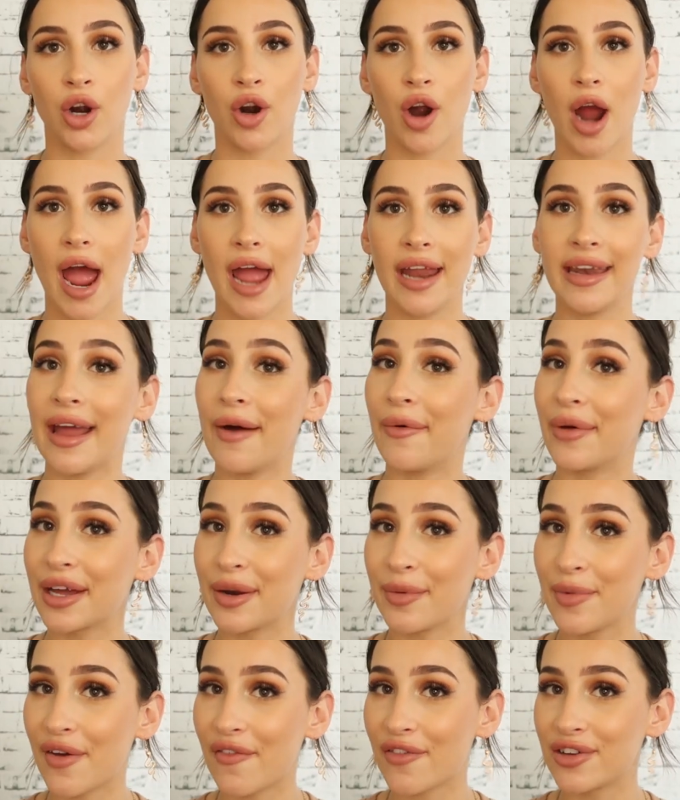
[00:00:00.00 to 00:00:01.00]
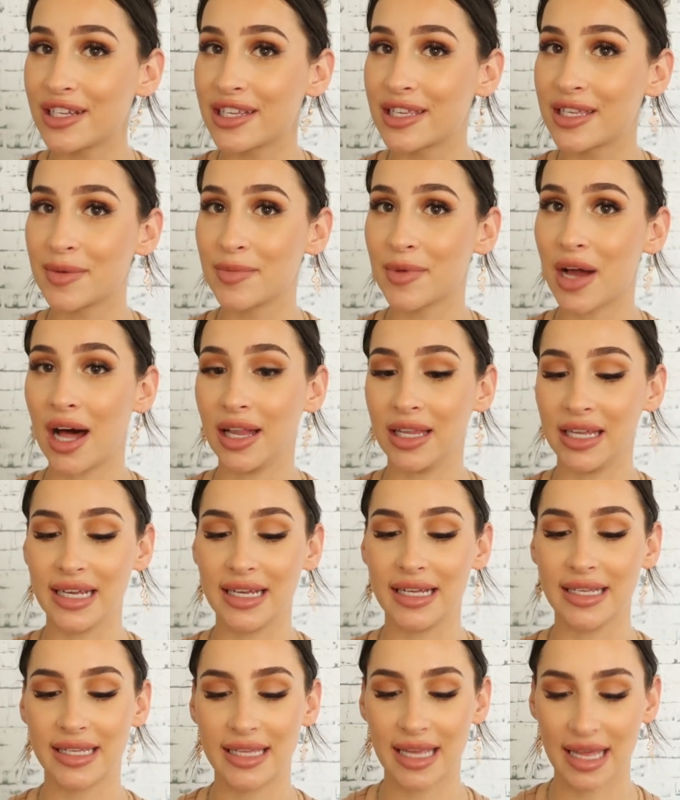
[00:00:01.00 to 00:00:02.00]
All right, now we're gonna move on to some
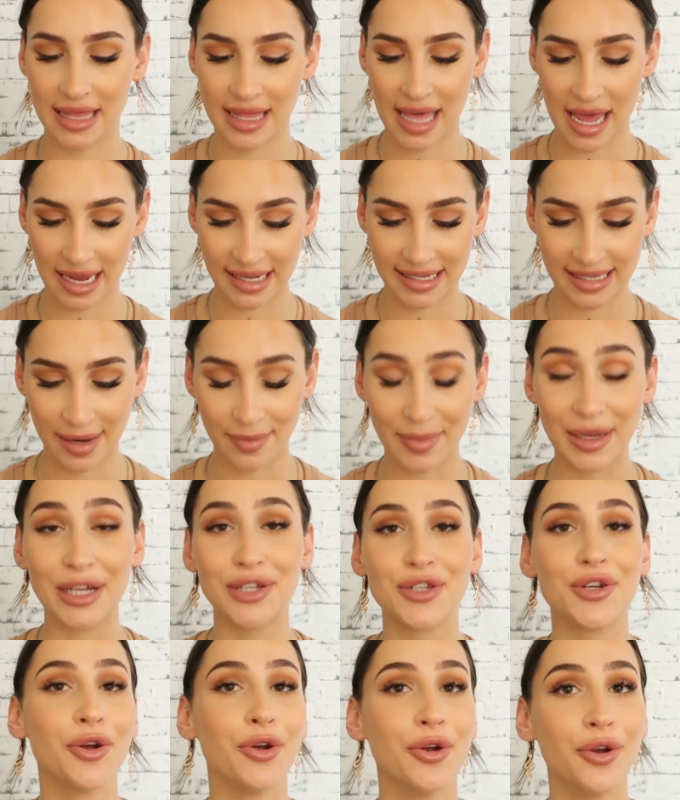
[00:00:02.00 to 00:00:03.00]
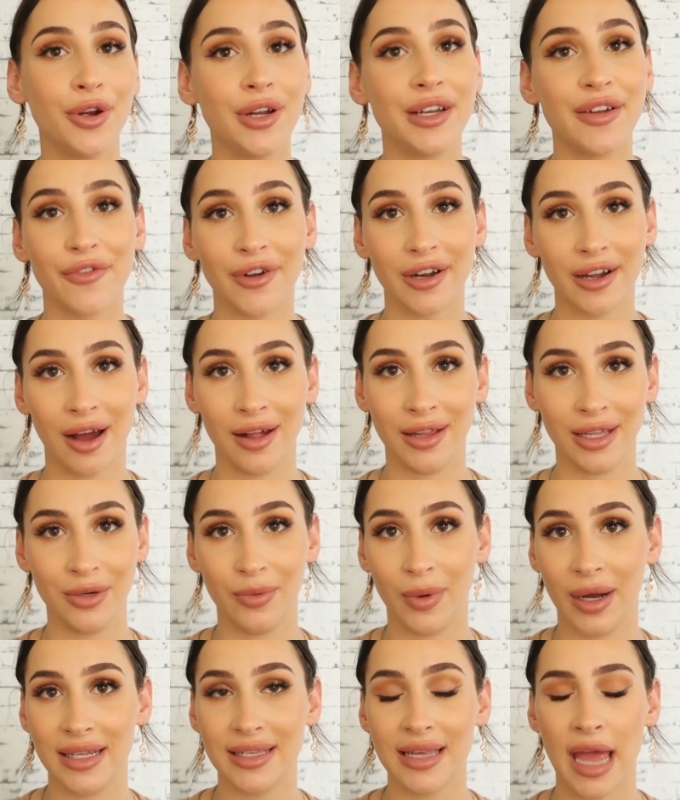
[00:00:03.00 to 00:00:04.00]
colors. They sent me two different colored
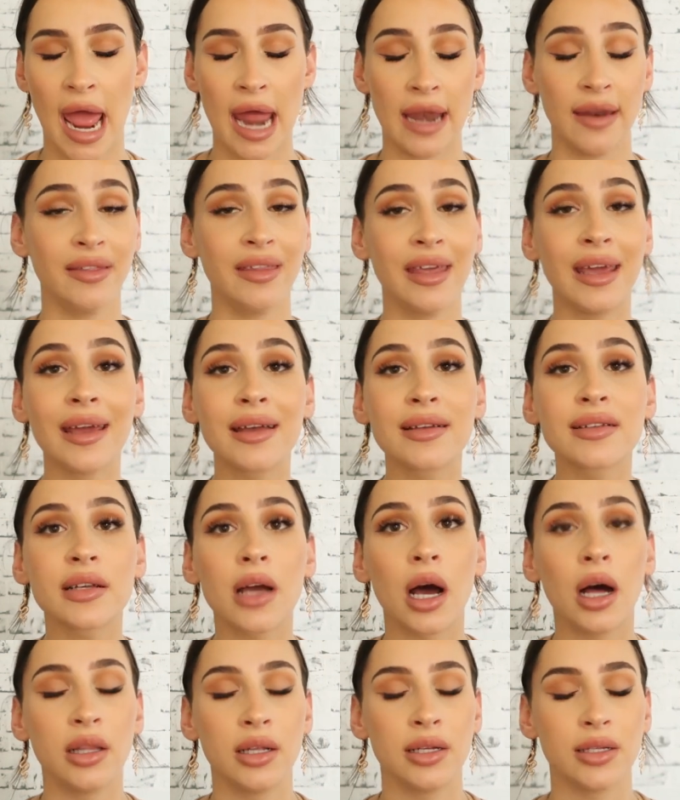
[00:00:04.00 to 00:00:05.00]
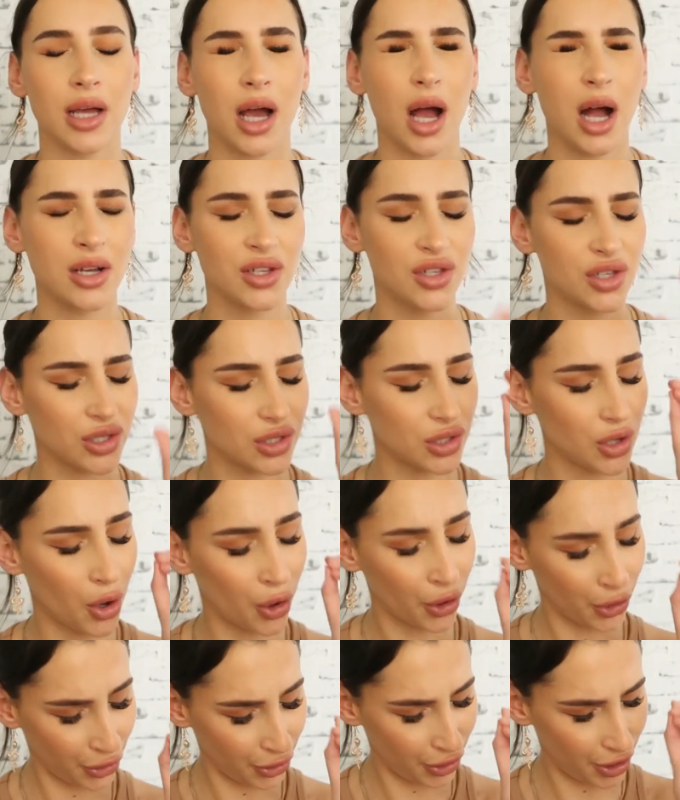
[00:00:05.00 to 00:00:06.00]
ones, and these colors are
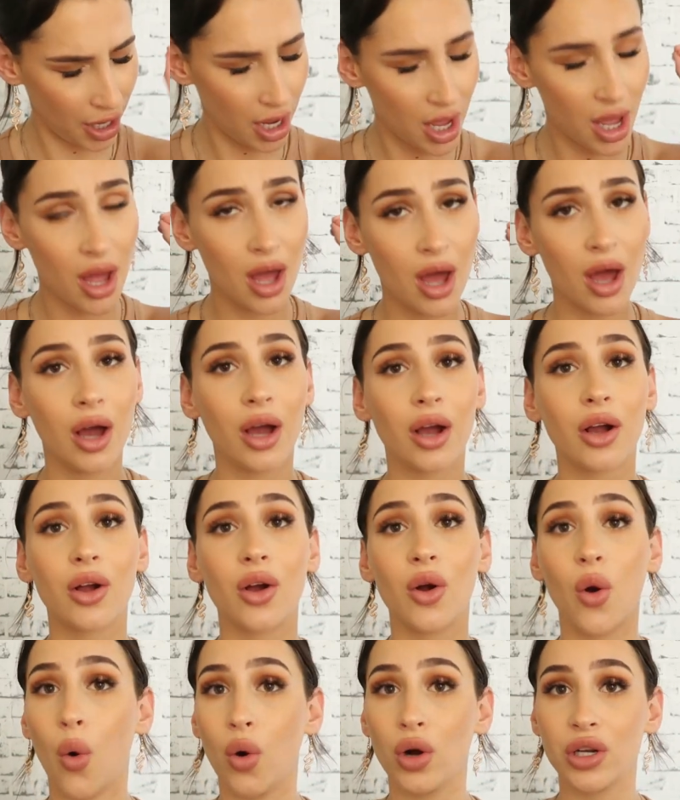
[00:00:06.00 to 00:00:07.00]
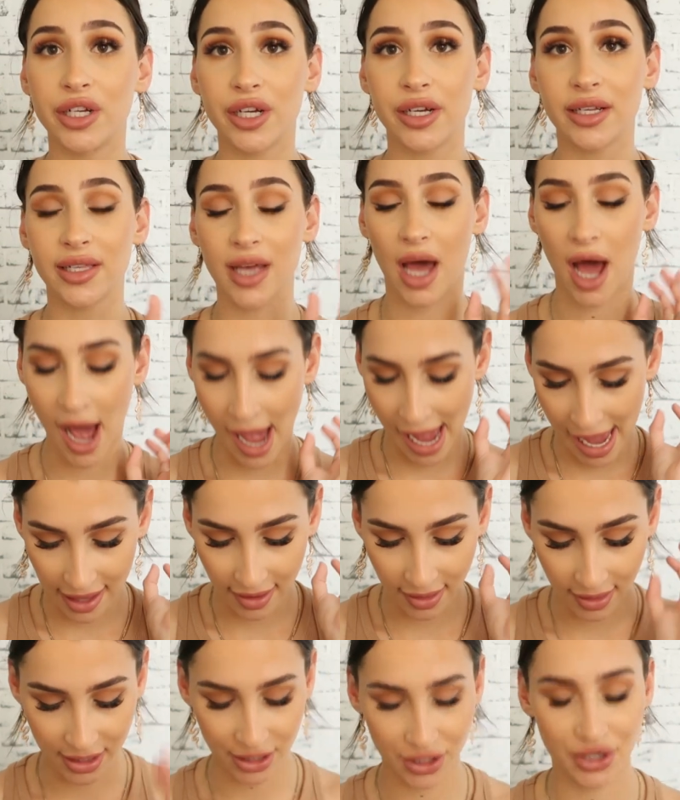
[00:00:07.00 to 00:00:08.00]
so gorgeous. I
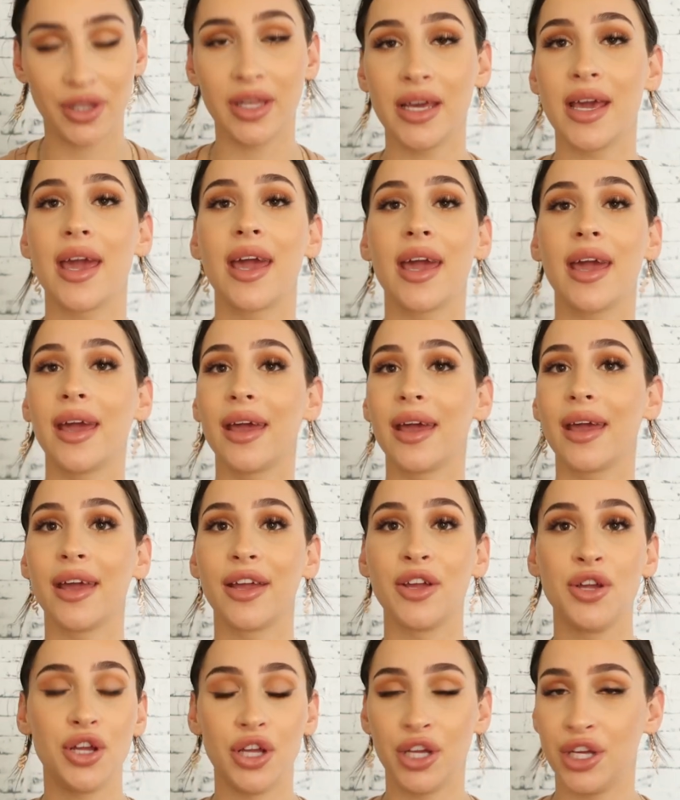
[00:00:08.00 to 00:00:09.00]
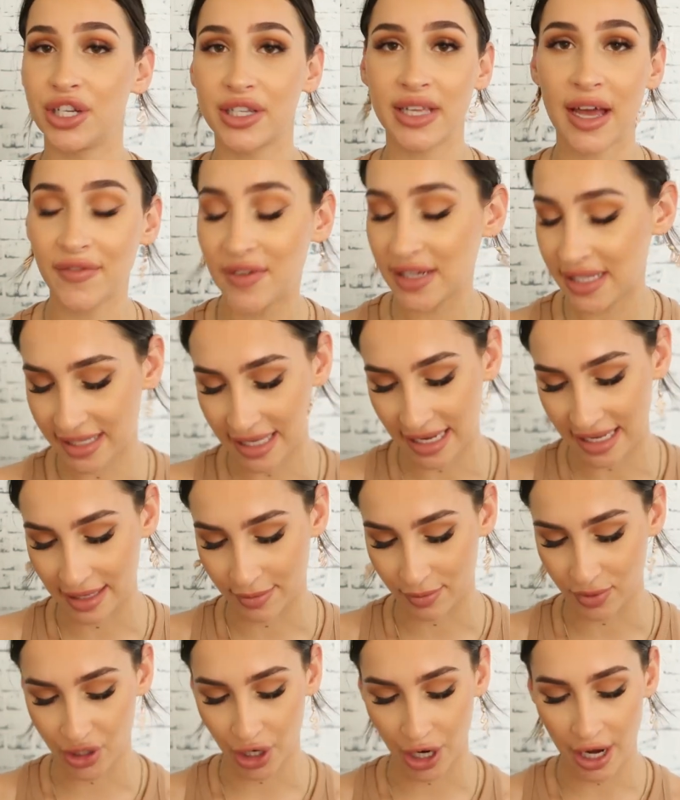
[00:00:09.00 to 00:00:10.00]
literally, you just have to see
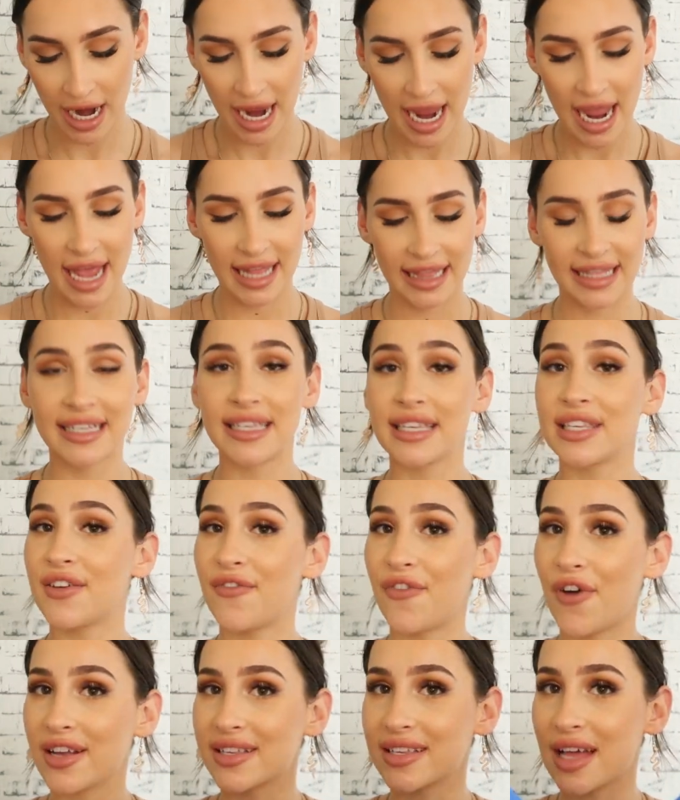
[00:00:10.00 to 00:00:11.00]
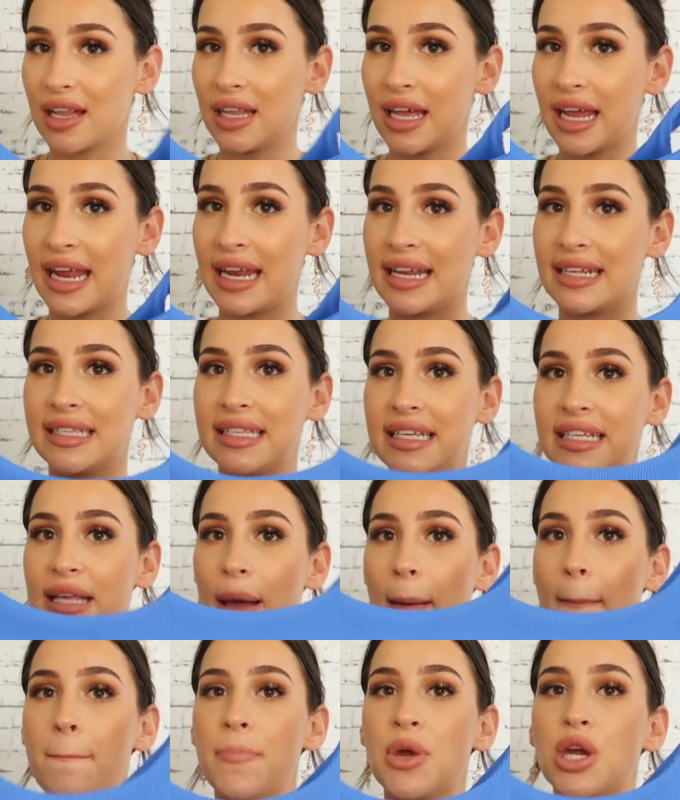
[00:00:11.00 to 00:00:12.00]
them. So this is the first color. It is this
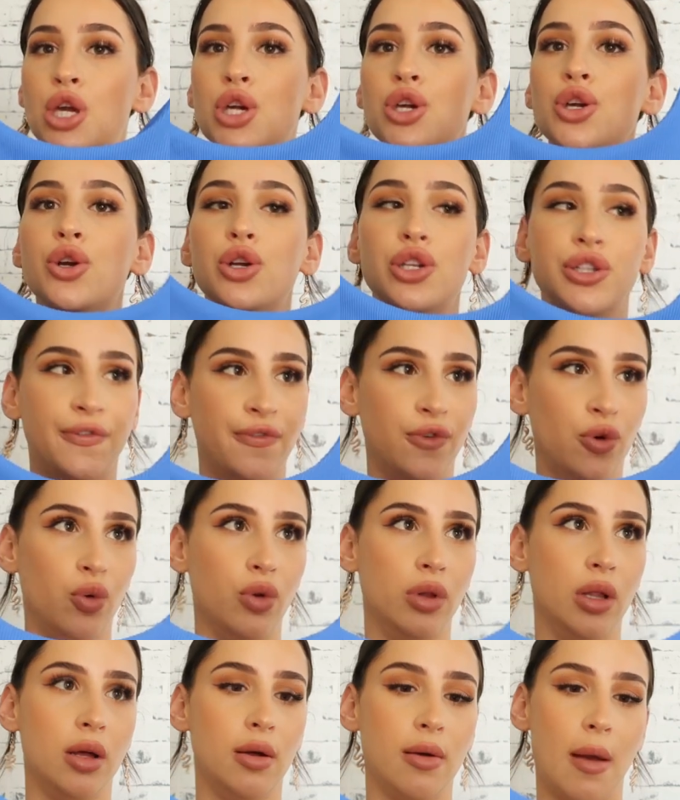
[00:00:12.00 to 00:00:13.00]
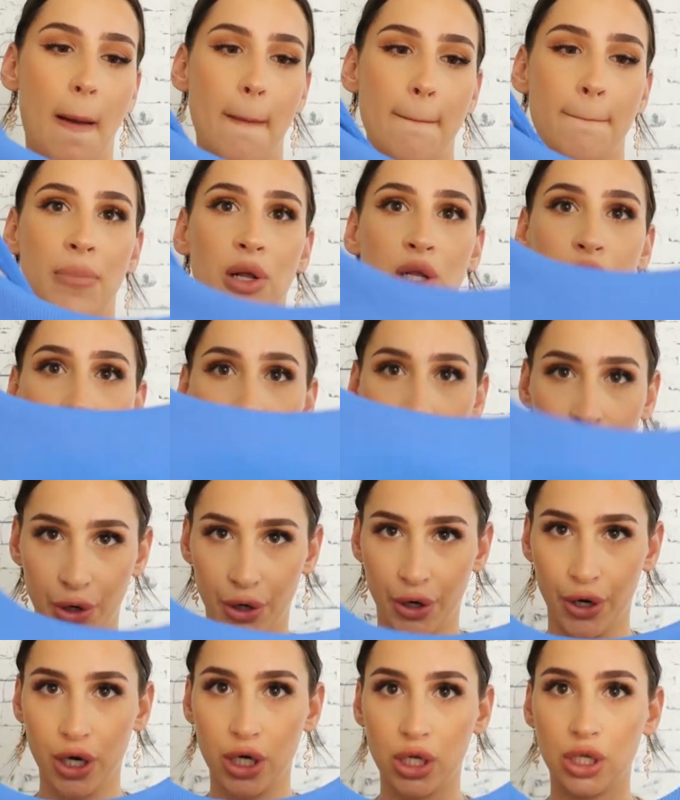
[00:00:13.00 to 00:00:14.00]
beautiful
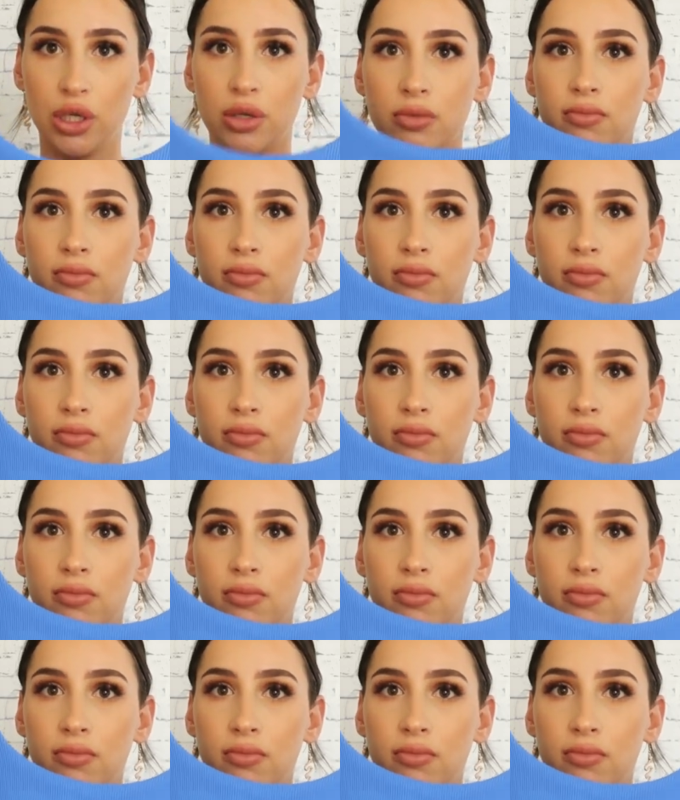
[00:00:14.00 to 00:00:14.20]
blue.